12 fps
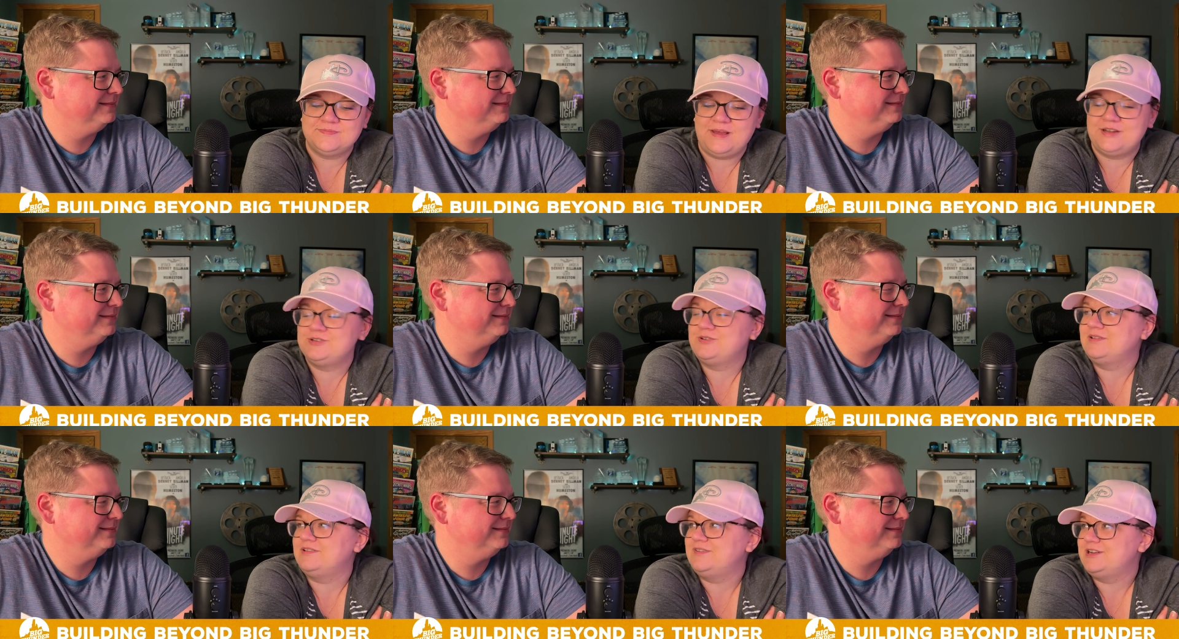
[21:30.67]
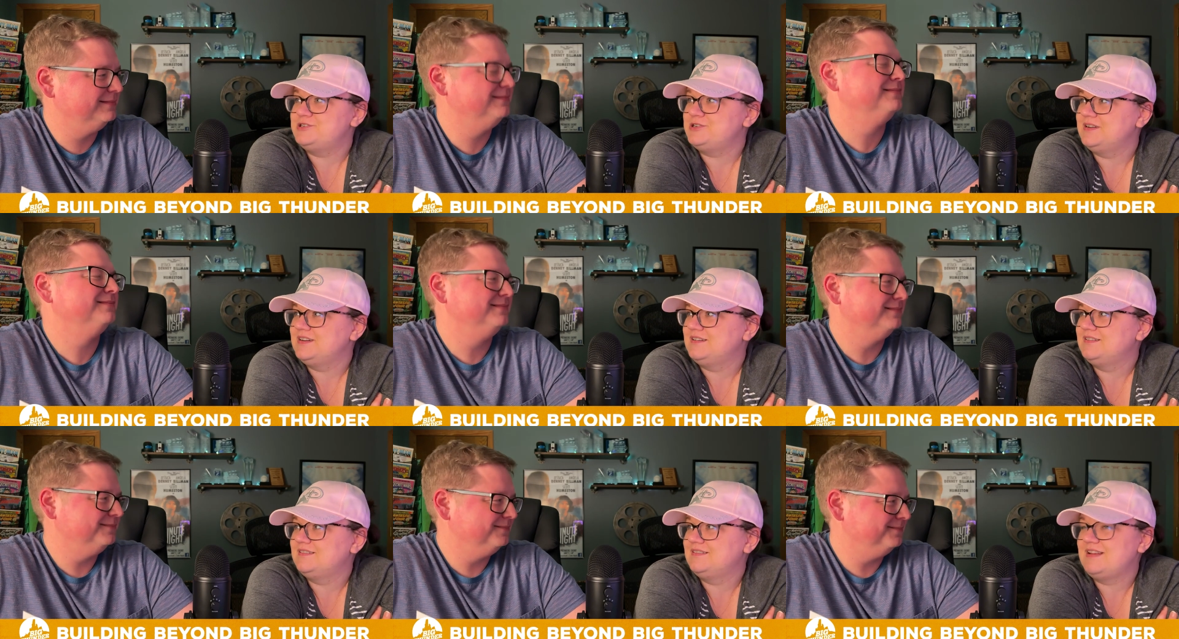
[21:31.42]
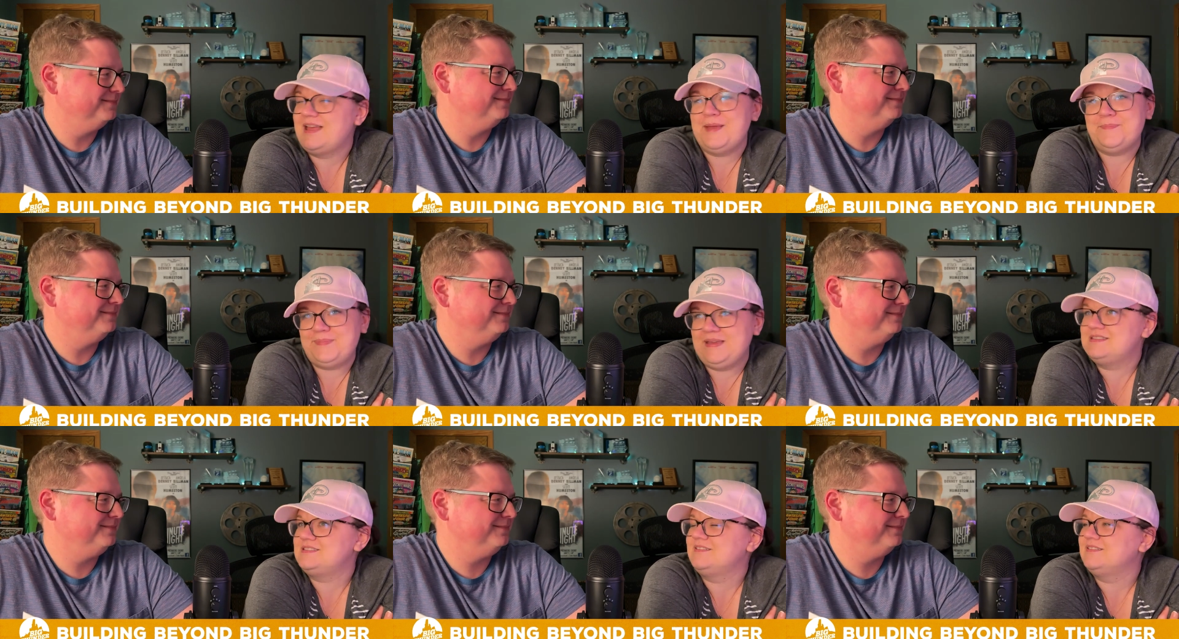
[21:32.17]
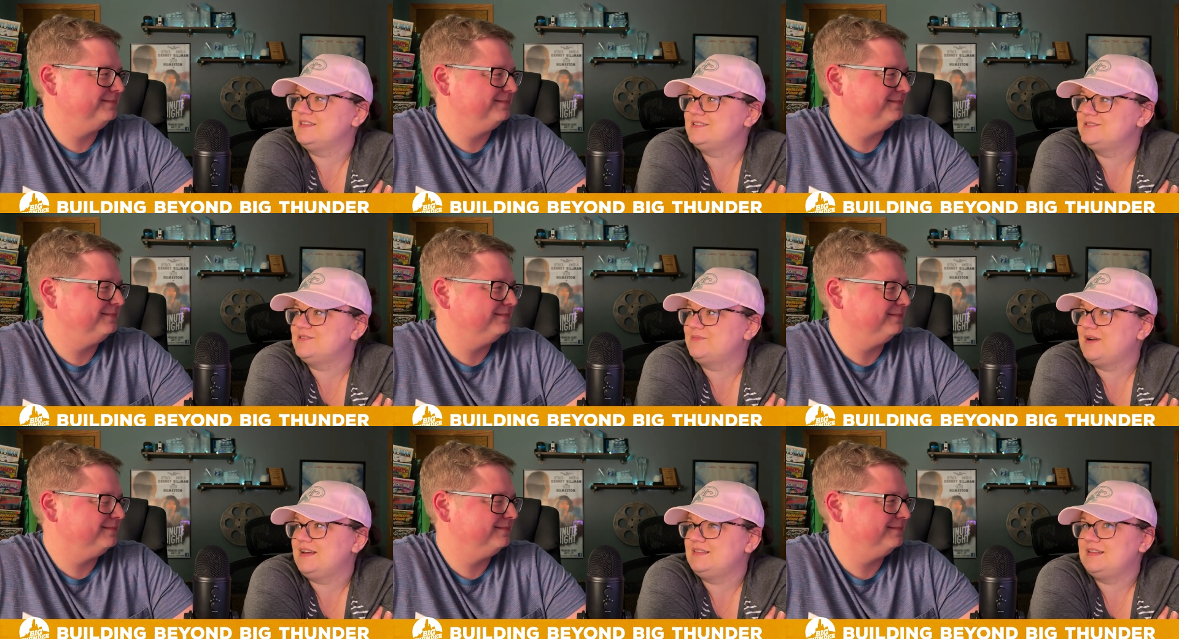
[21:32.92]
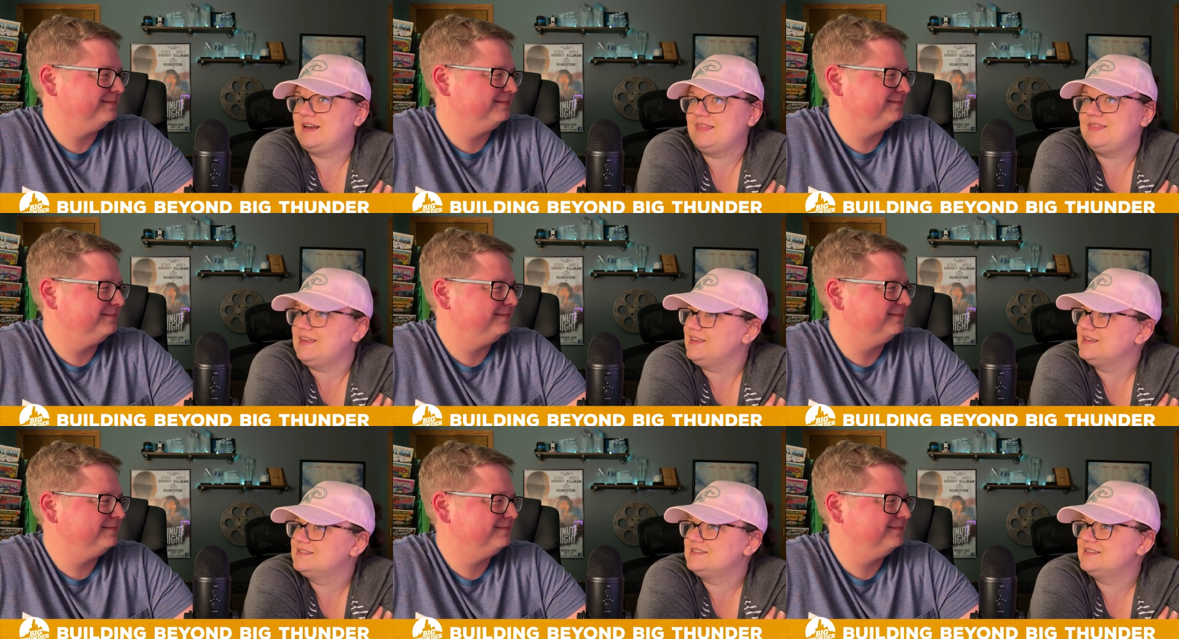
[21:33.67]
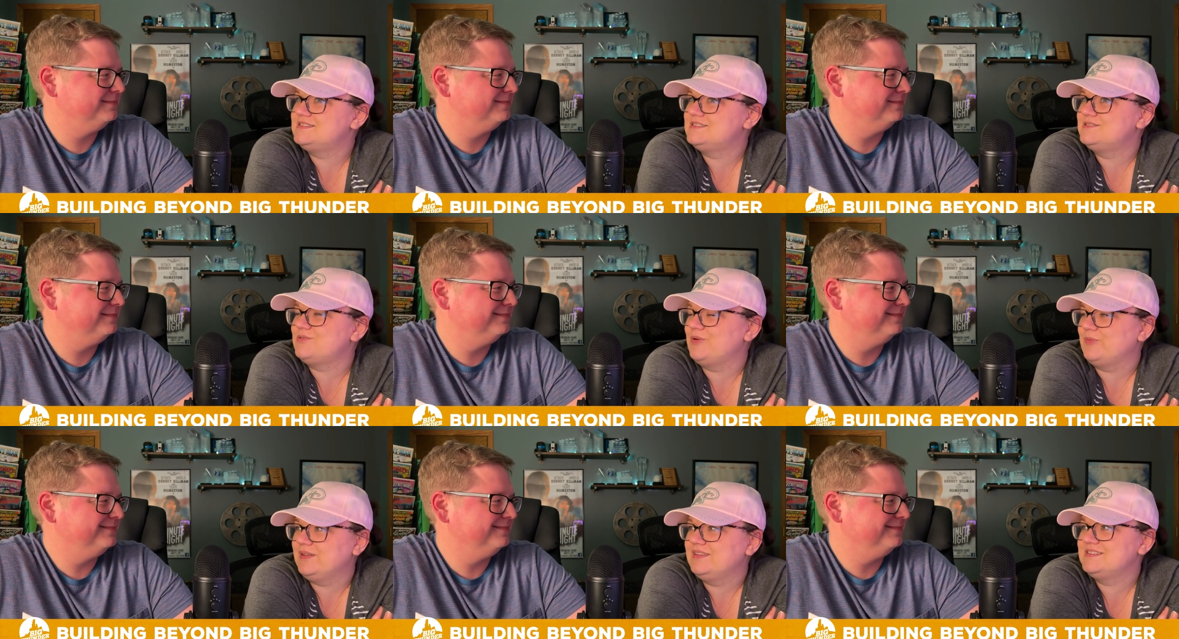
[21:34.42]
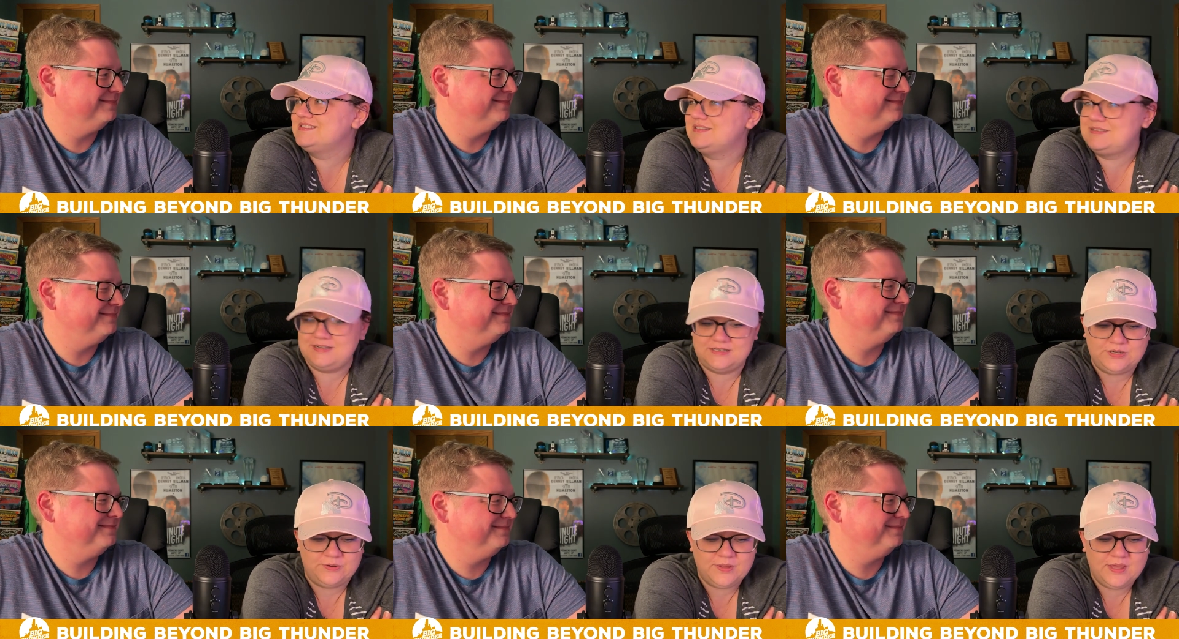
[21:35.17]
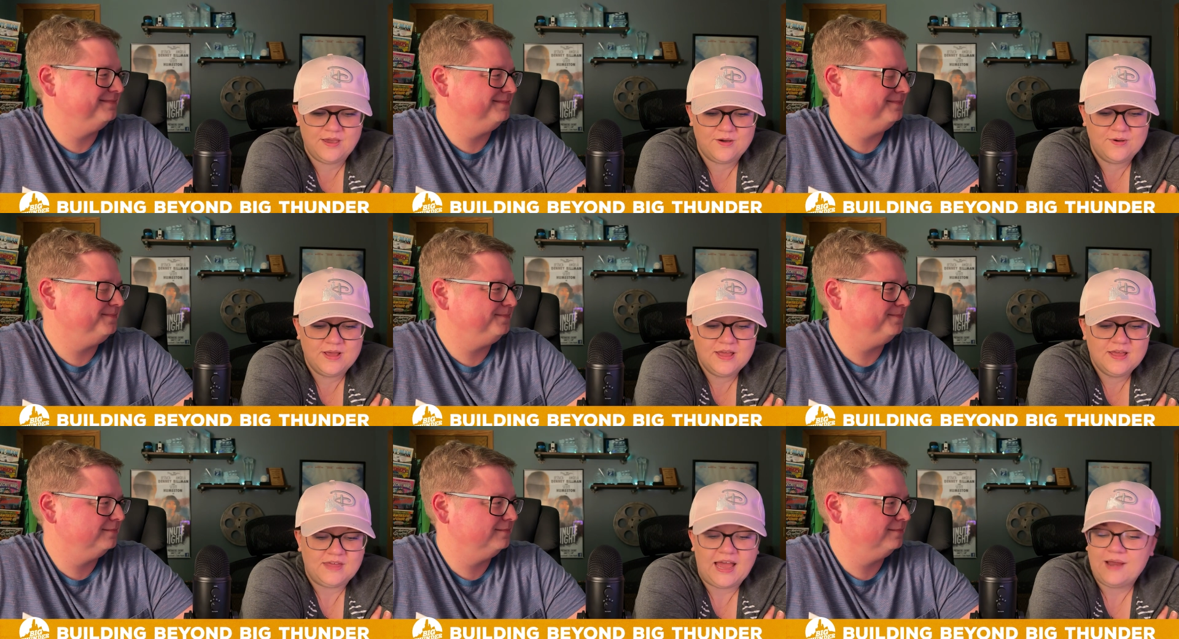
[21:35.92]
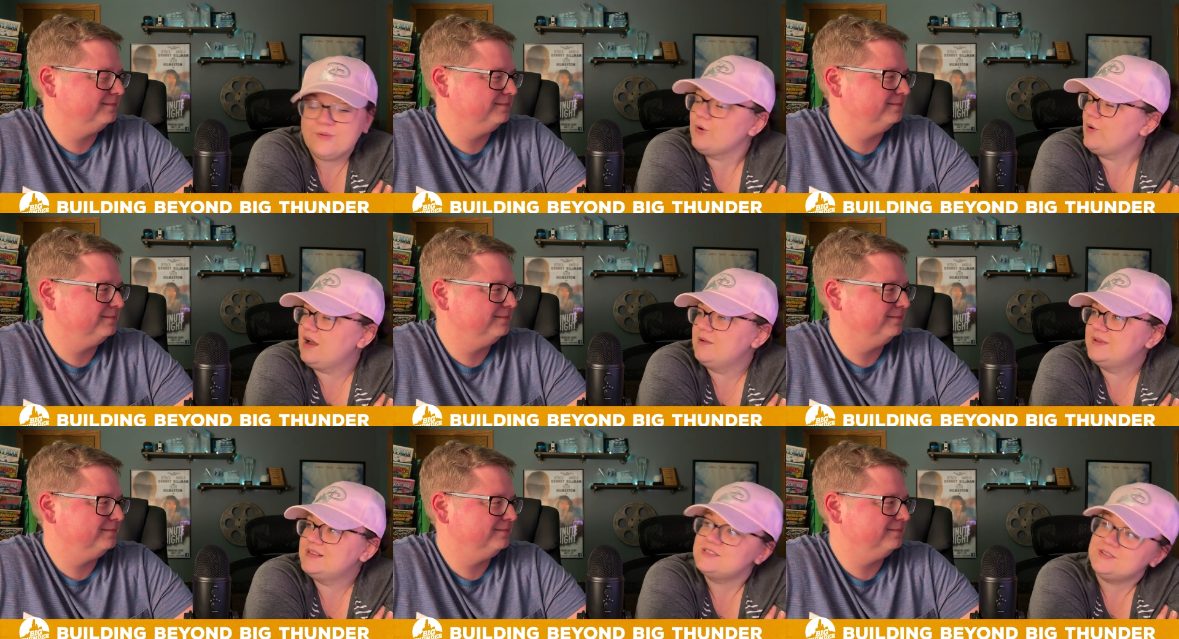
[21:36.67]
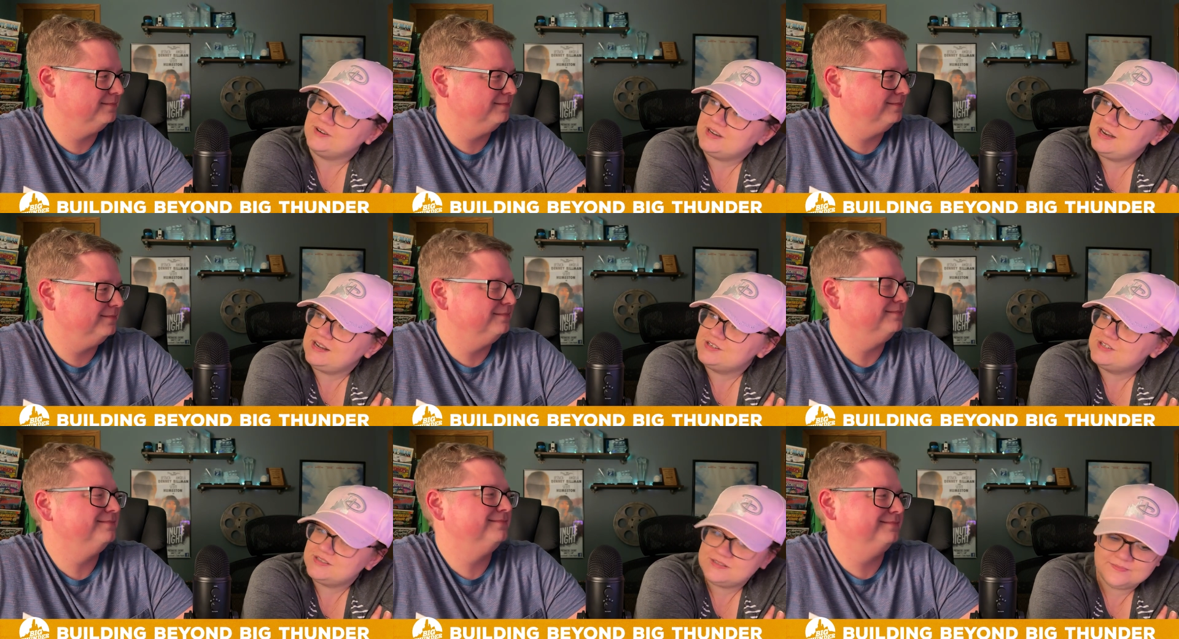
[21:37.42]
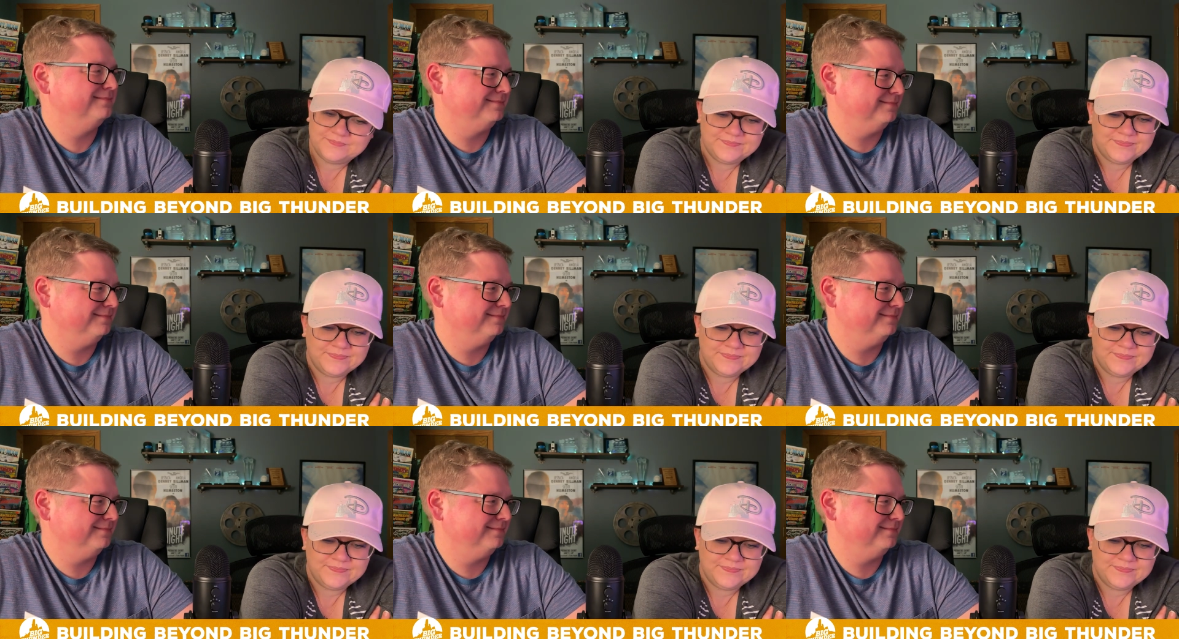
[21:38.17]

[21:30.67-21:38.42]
Speaker 1: Magical Adventure. It basically is a ride that I think exists or will exist at Tokyo. The height requirement is 38 inches.